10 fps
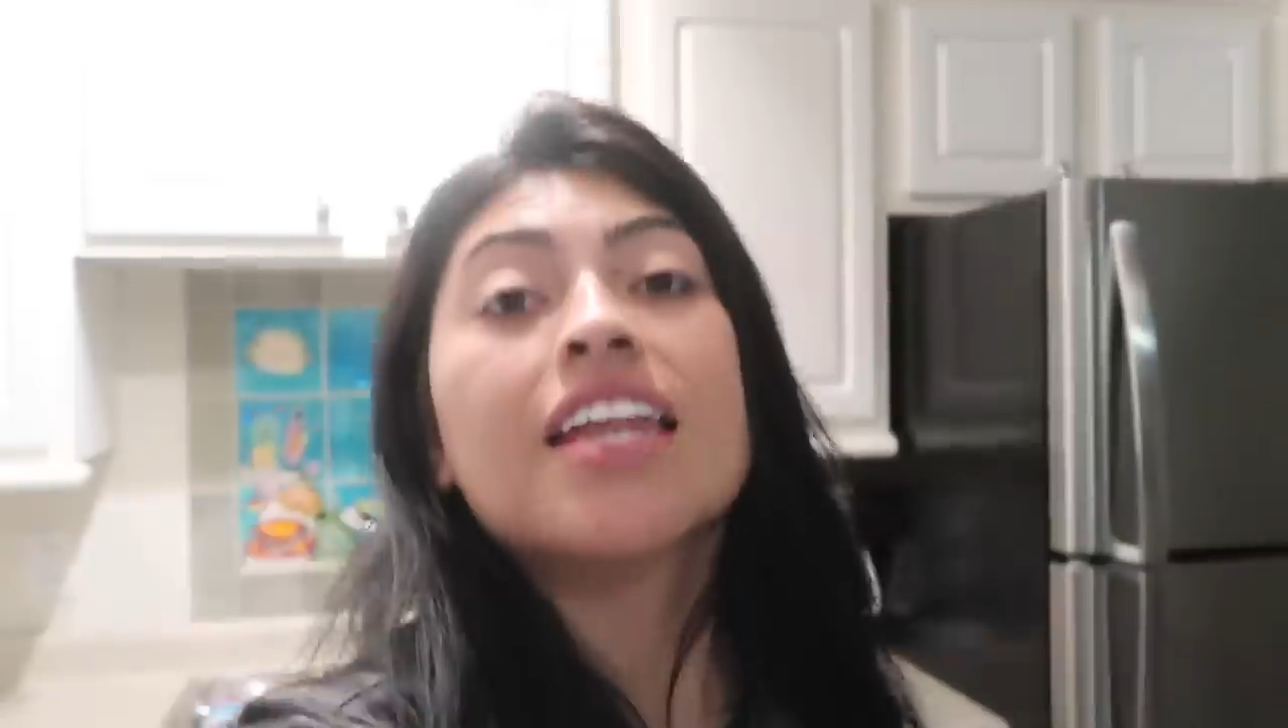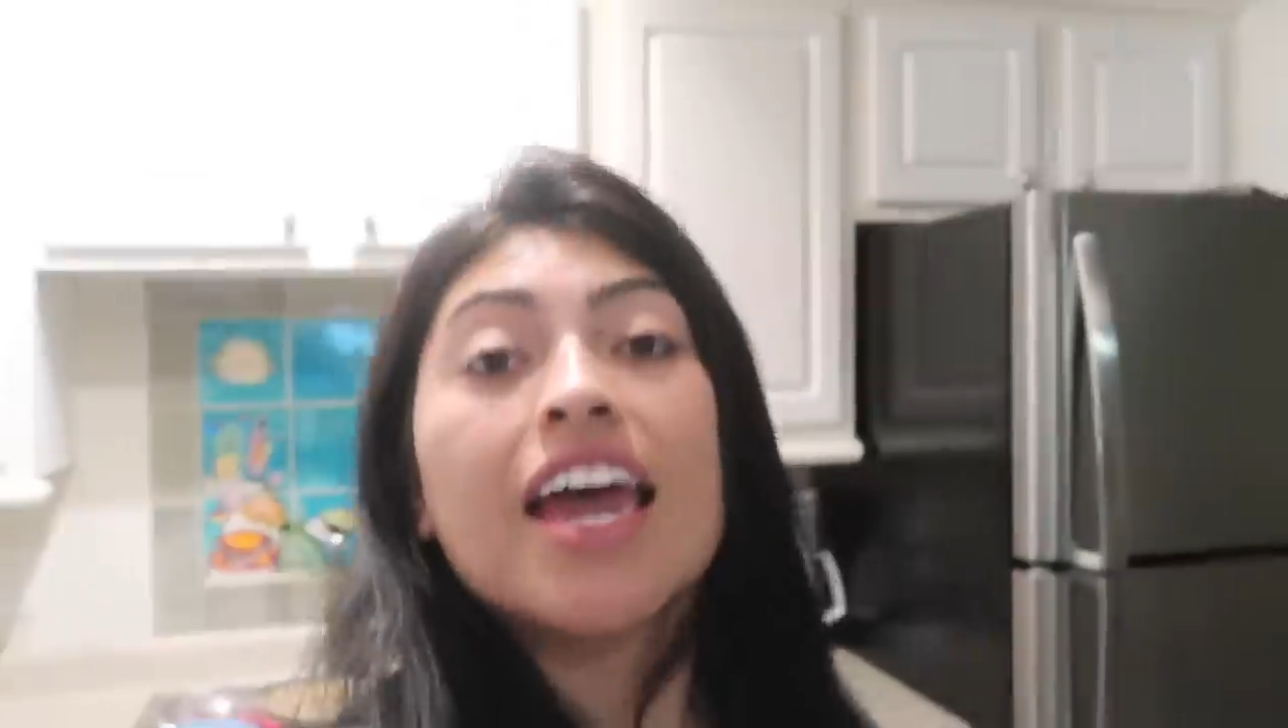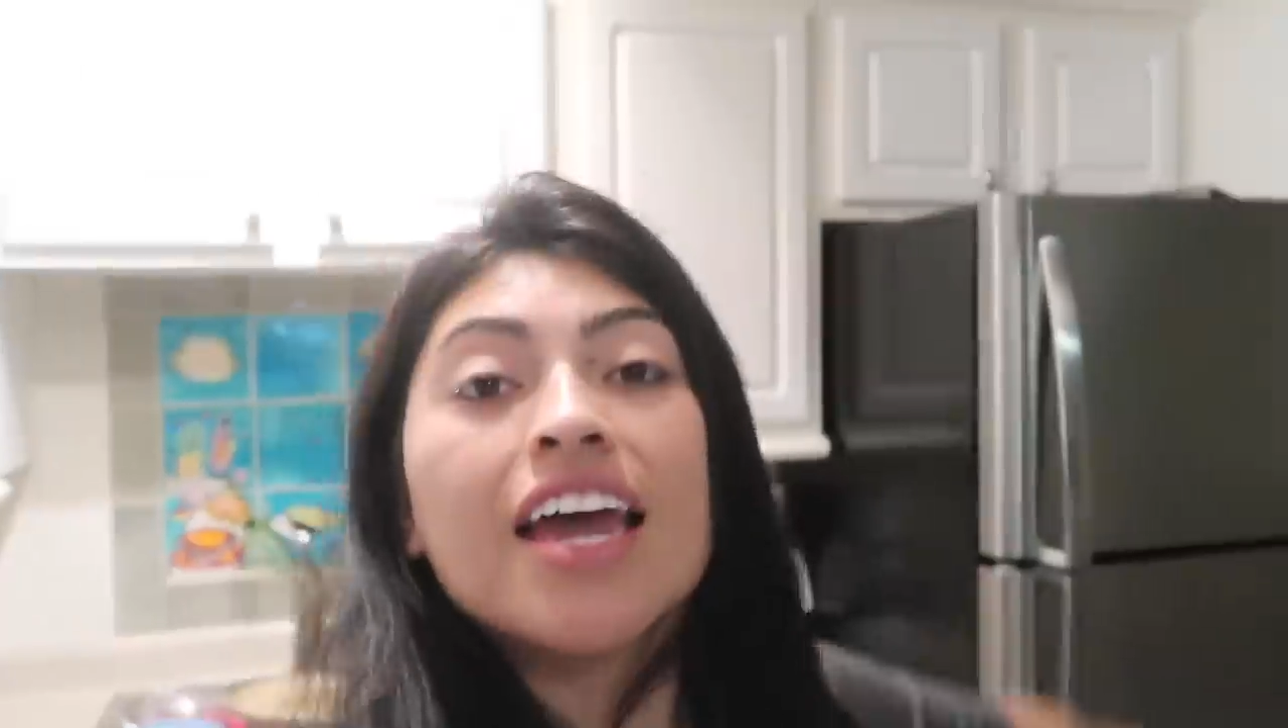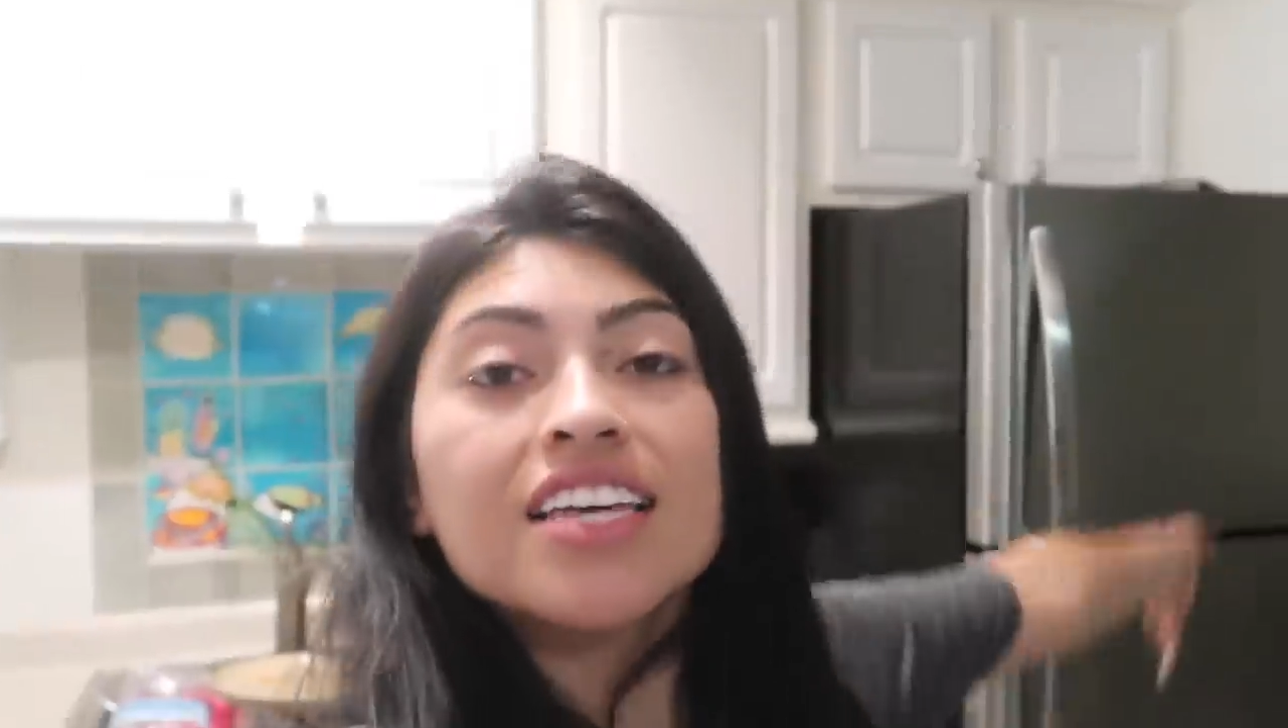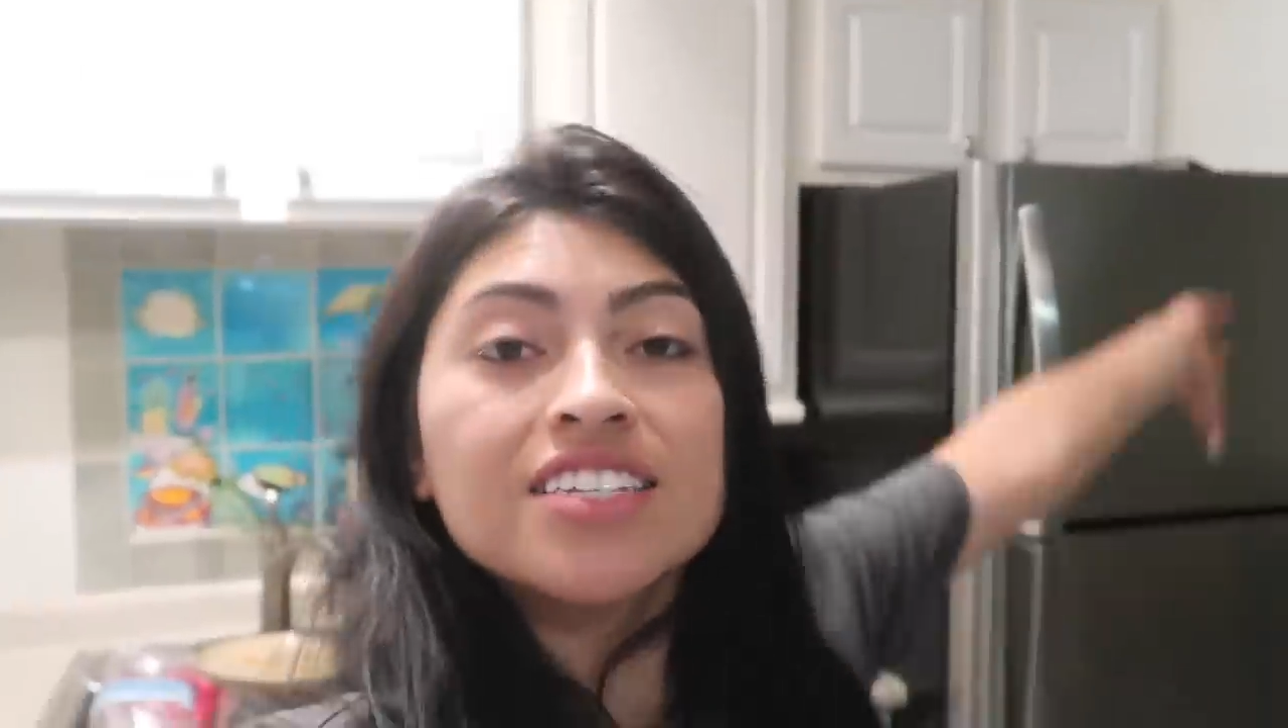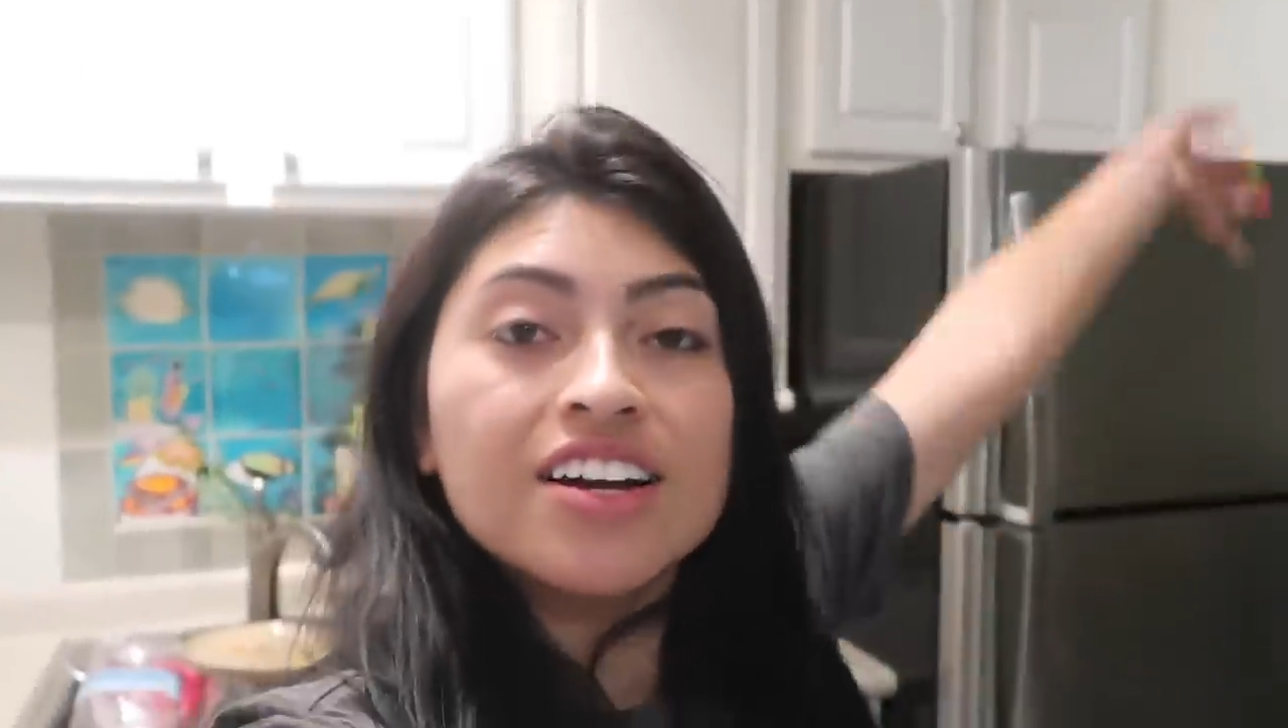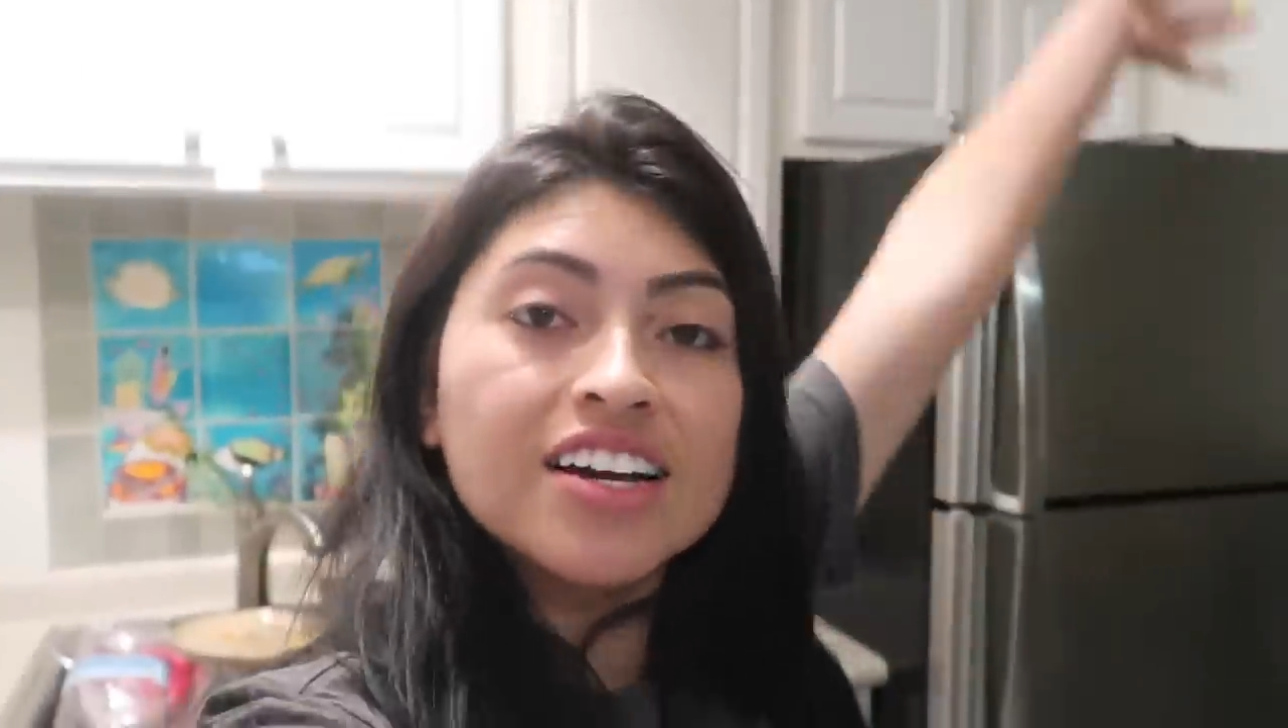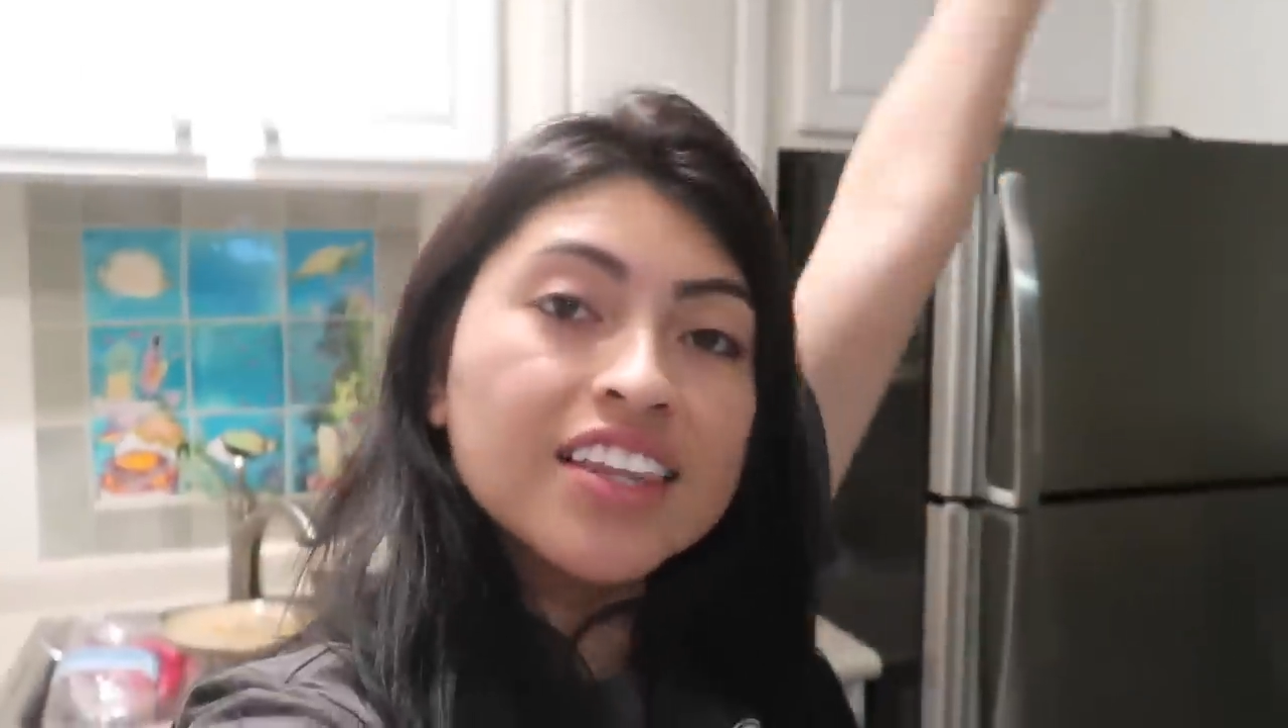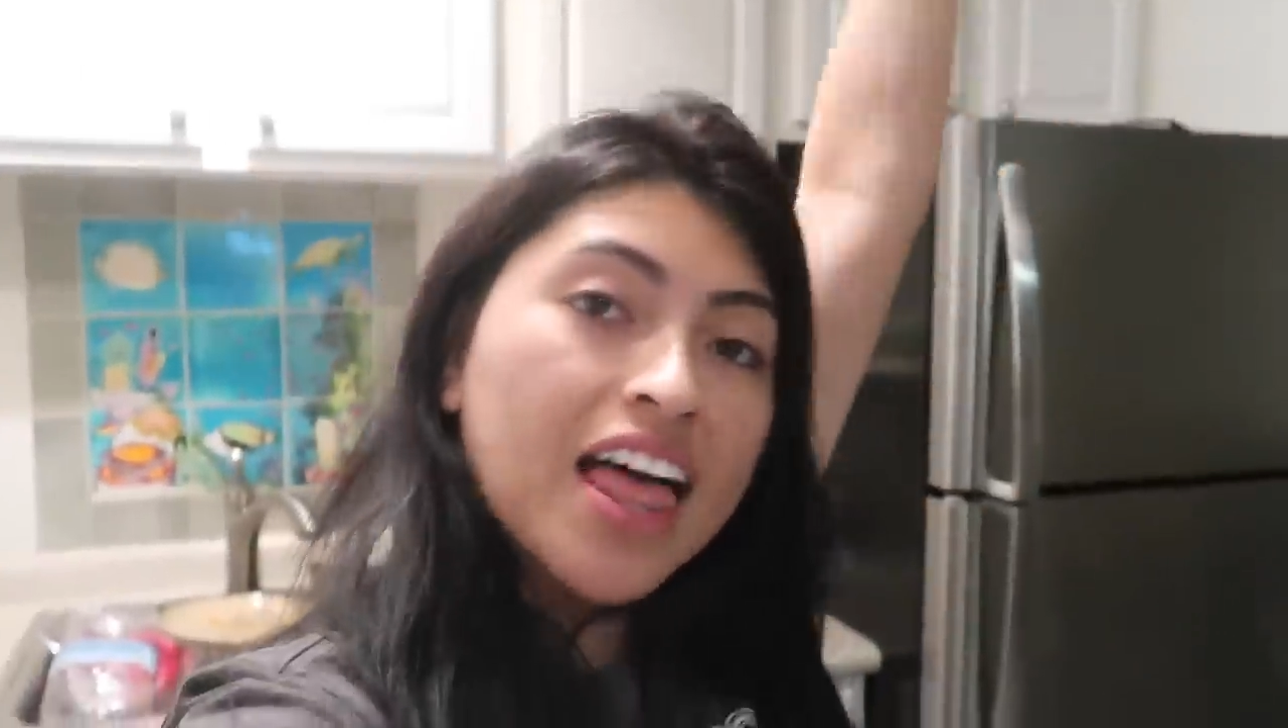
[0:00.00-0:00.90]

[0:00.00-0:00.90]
Today is our